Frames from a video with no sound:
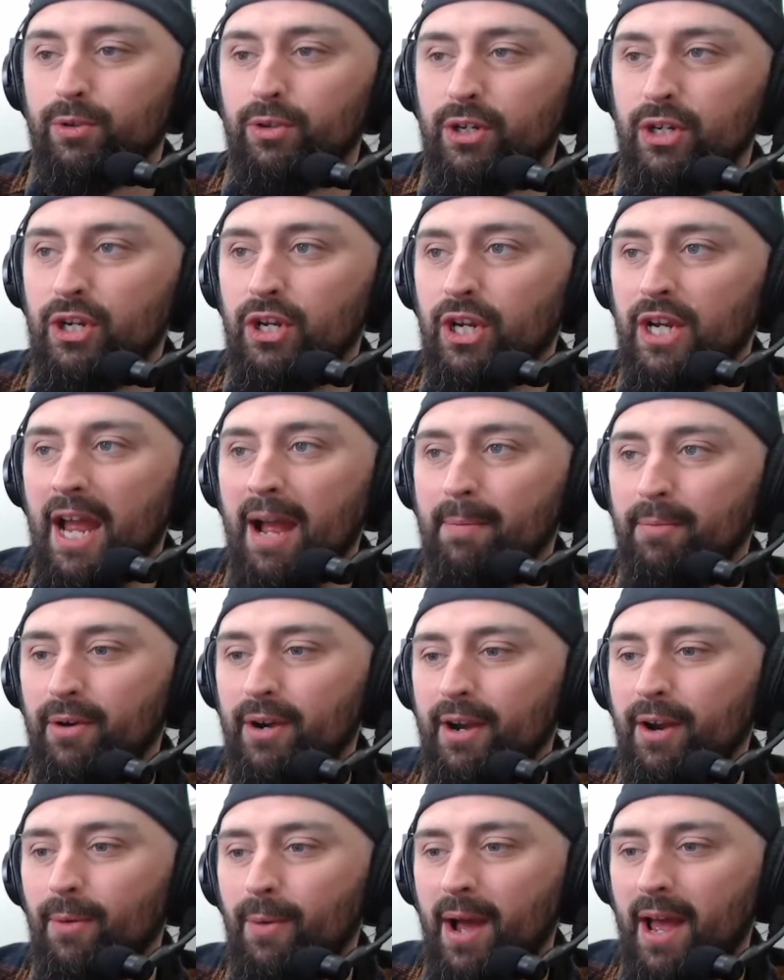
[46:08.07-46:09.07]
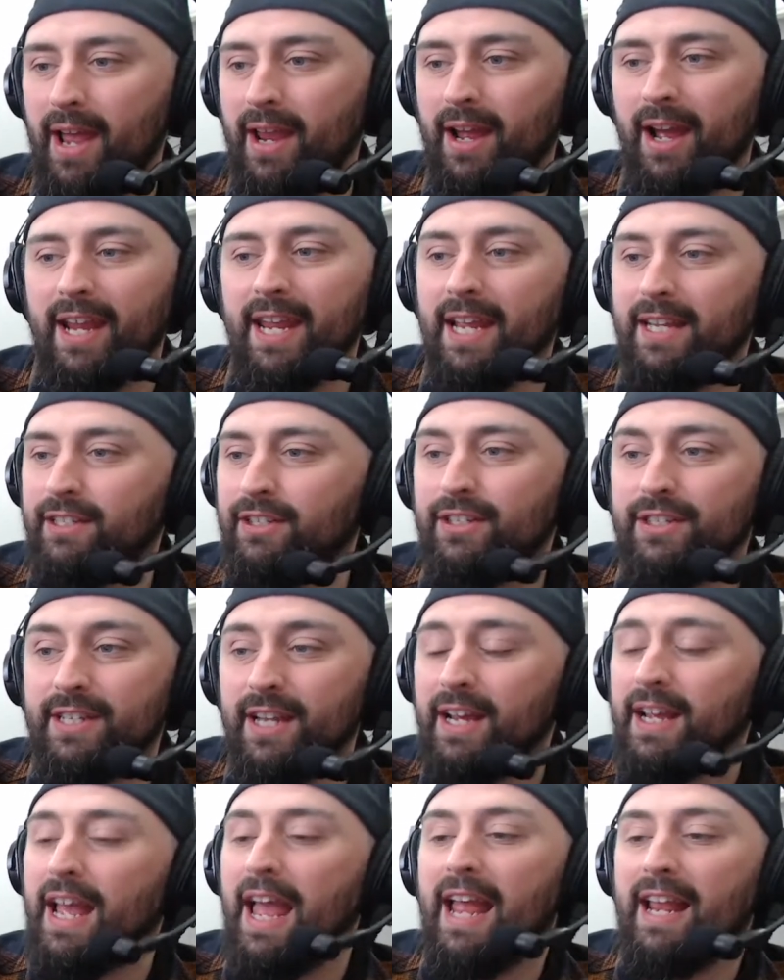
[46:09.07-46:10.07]
yammering away. I guess just
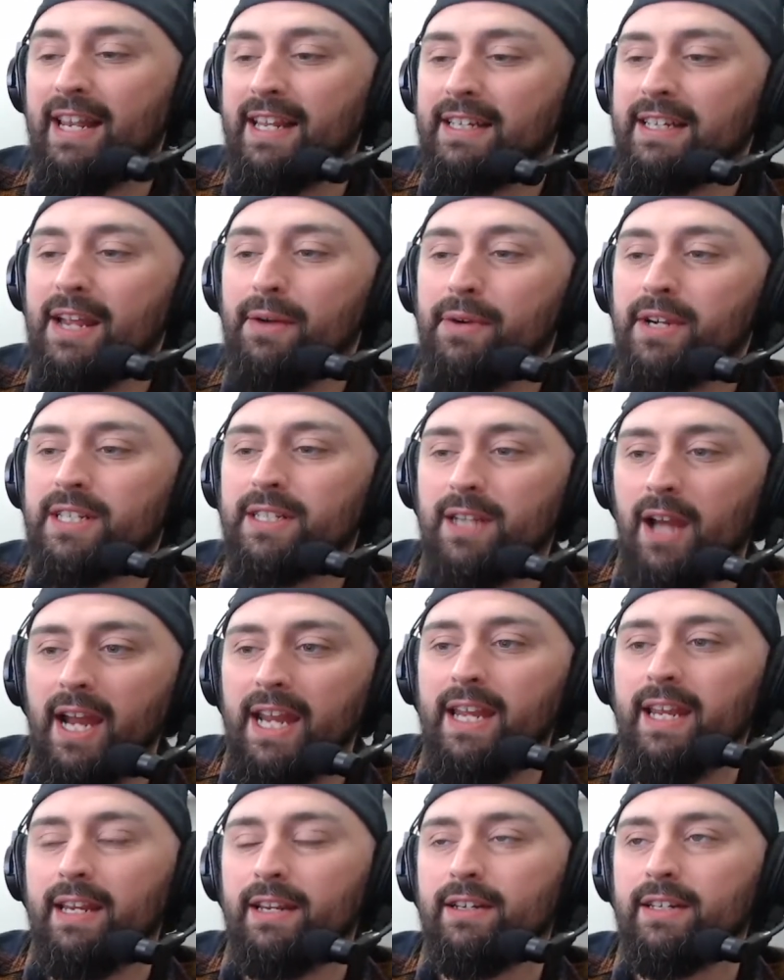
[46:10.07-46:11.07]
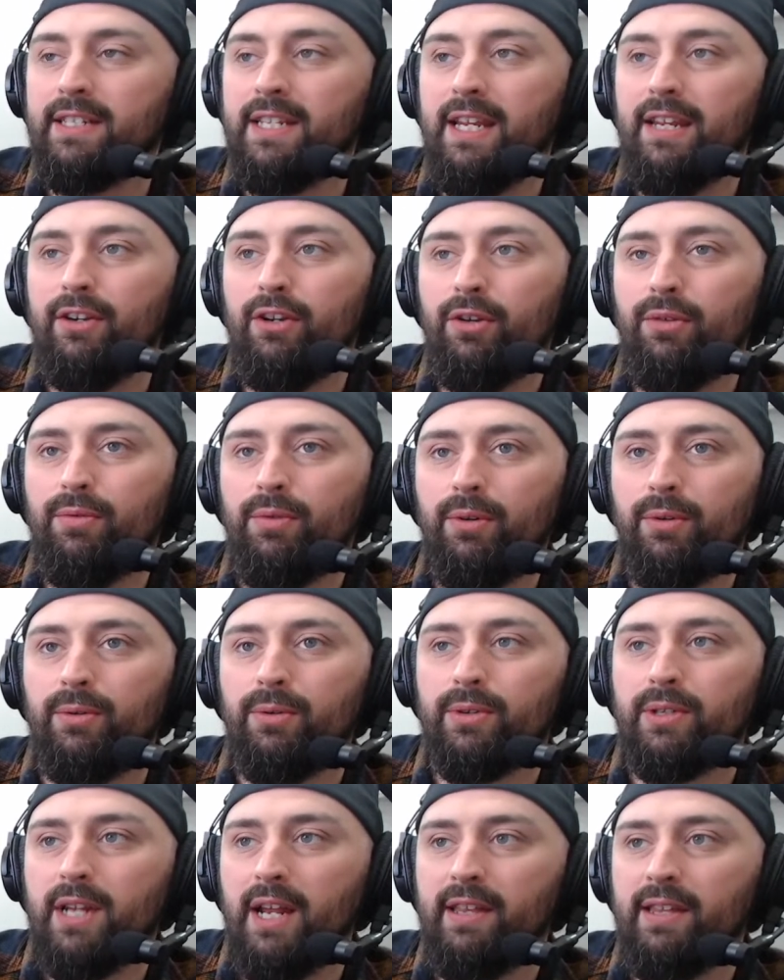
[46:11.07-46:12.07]
this is how exciting seeing new
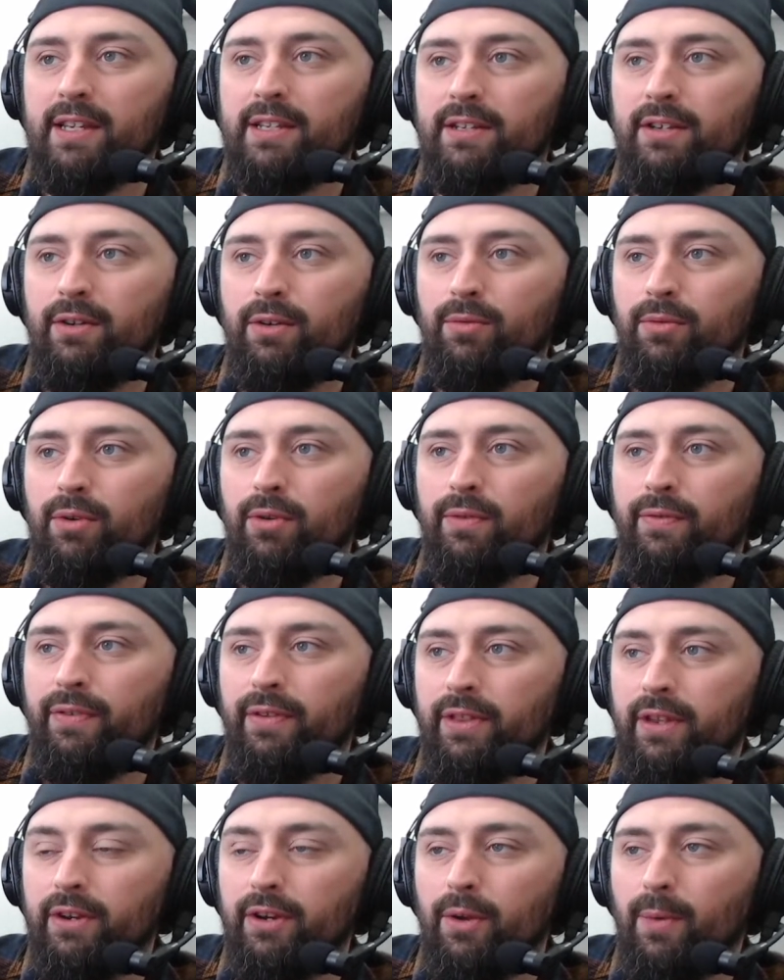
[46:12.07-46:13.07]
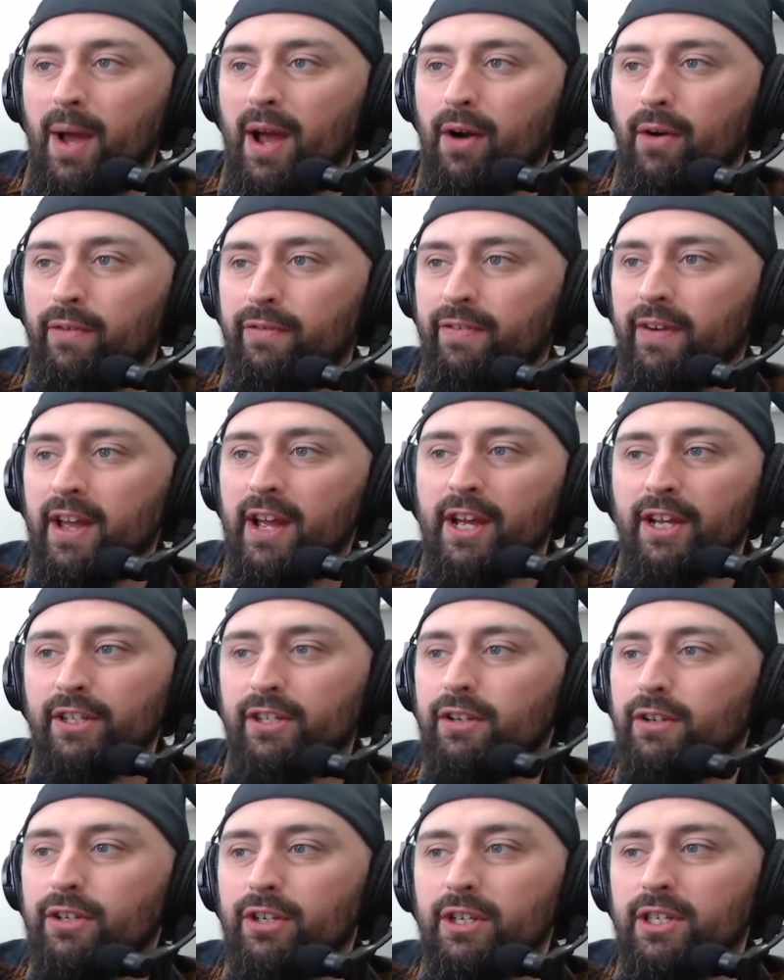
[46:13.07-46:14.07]
rules, like this new rule for the new elf.
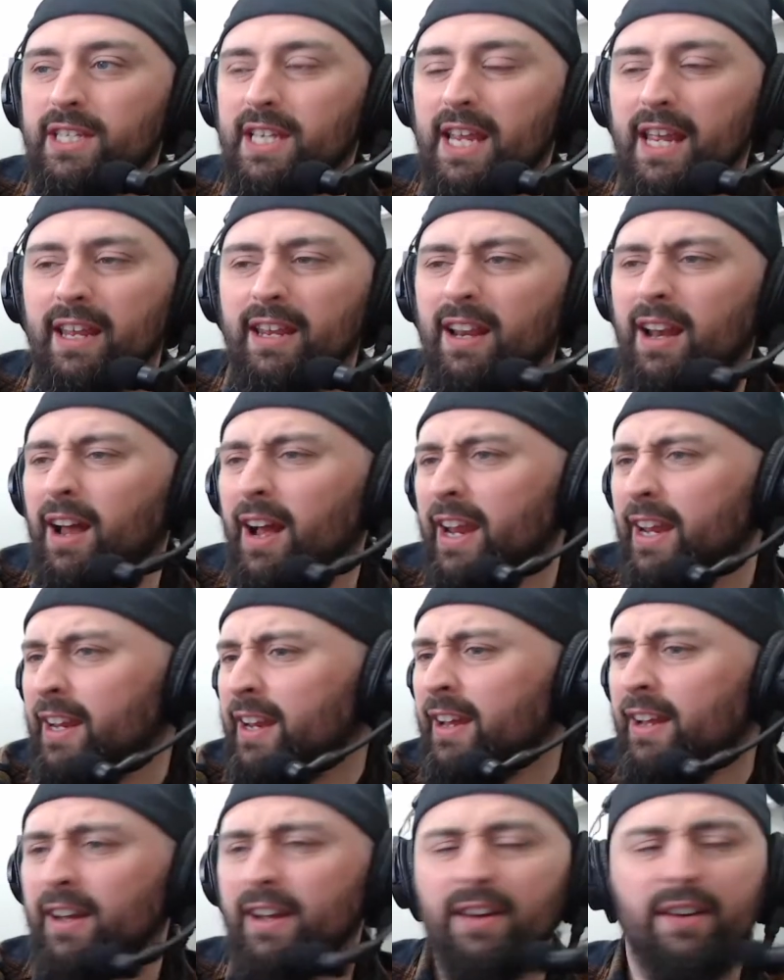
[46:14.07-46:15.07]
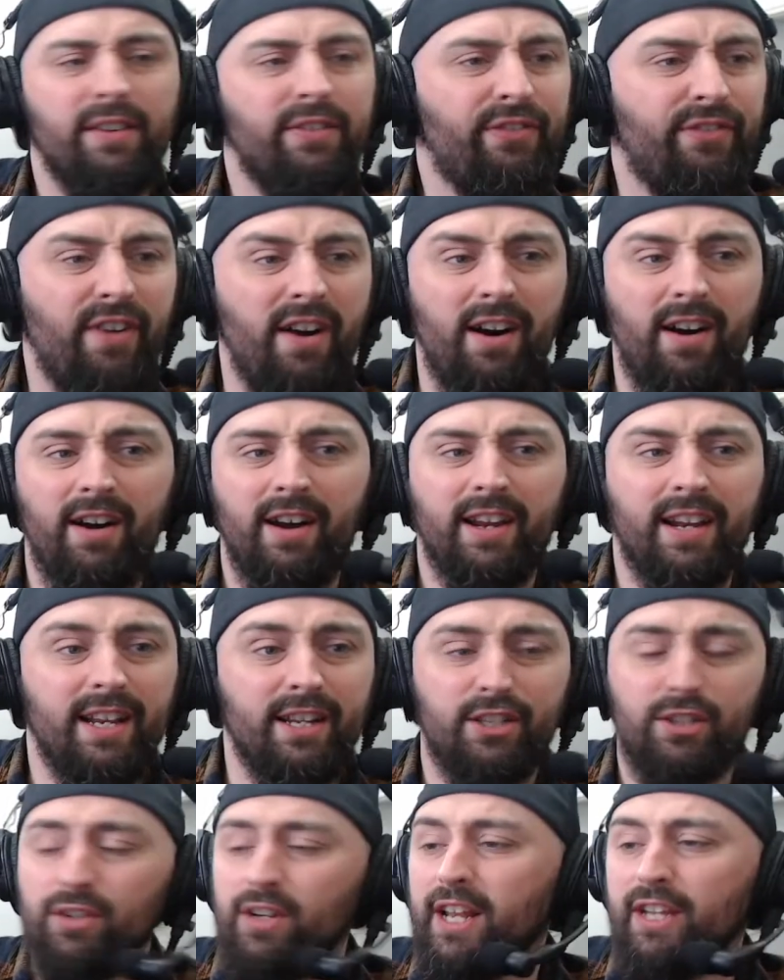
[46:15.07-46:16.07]
So you just see it, you're like, fuck,
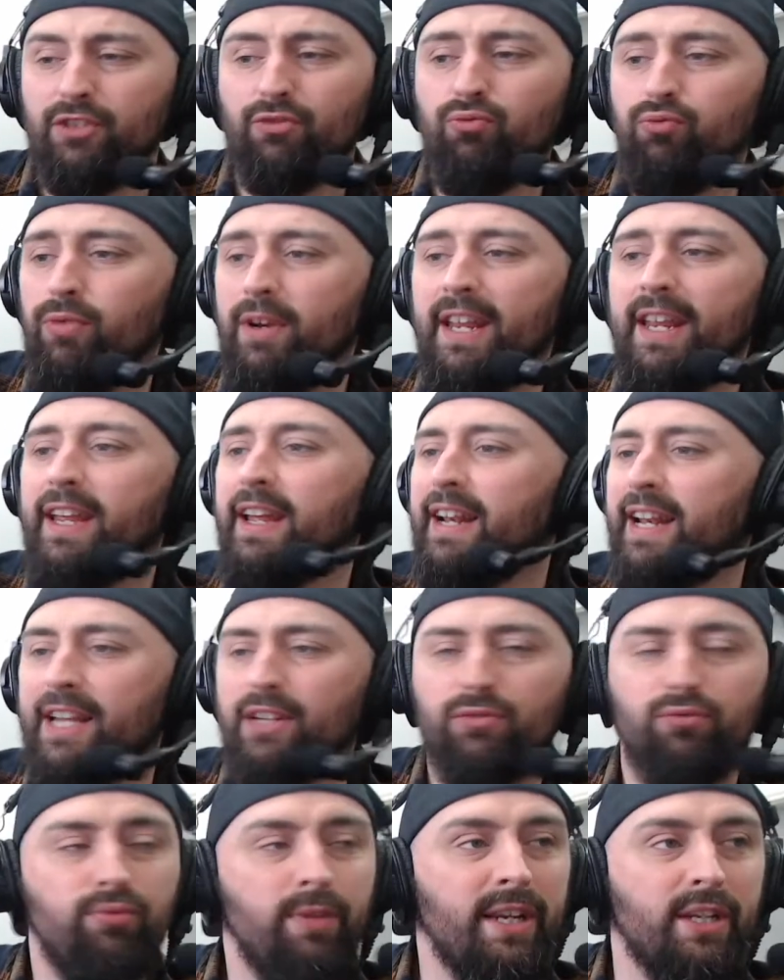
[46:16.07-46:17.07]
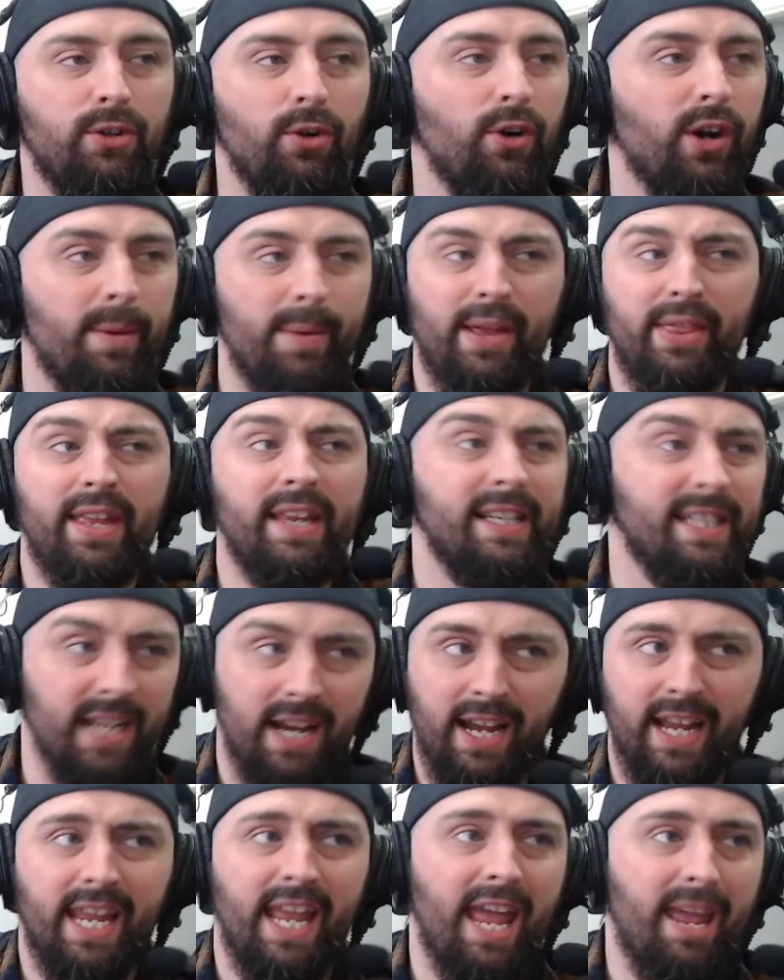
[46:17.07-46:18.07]
let's re-talk about the
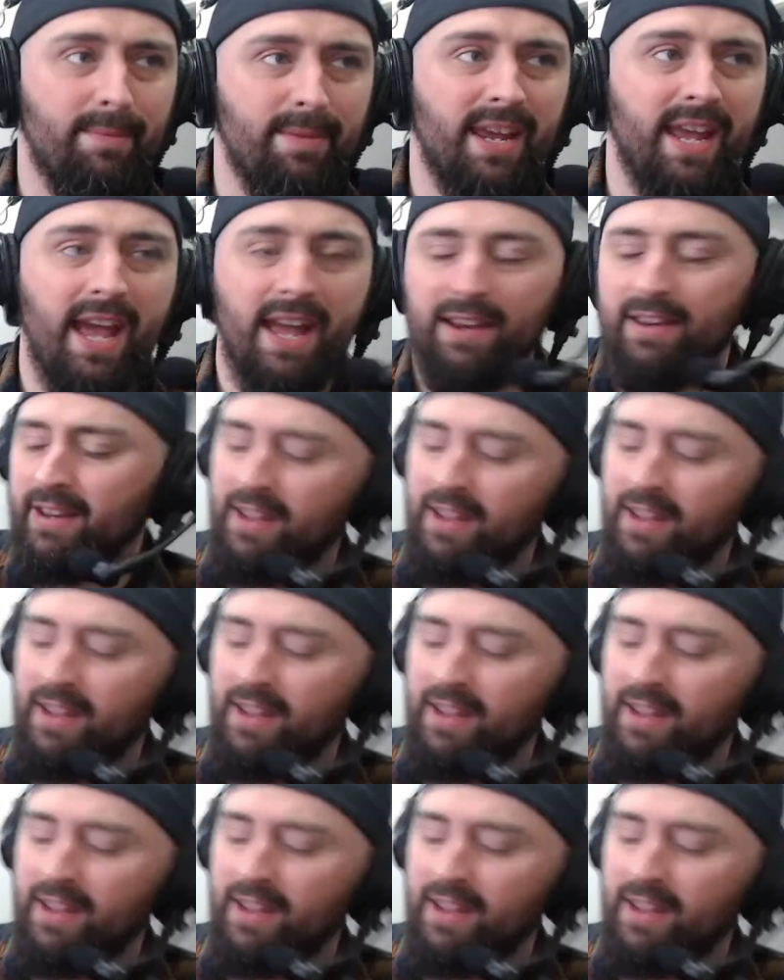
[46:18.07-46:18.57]
entire game again,